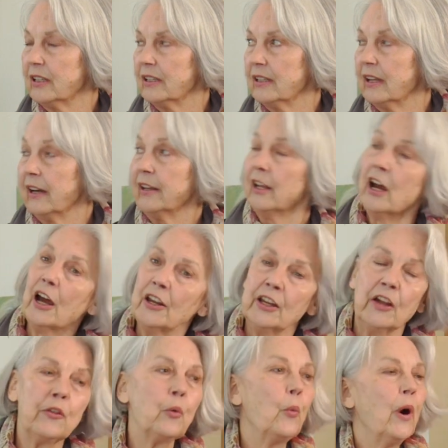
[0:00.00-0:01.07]

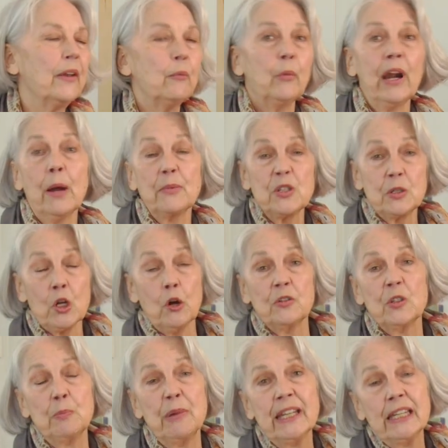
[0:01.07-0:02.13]
another one, when I was
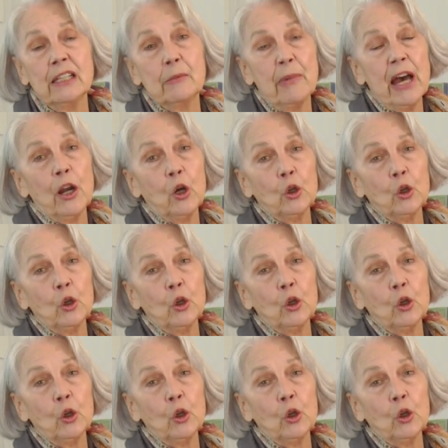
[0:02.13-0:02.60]
speaking about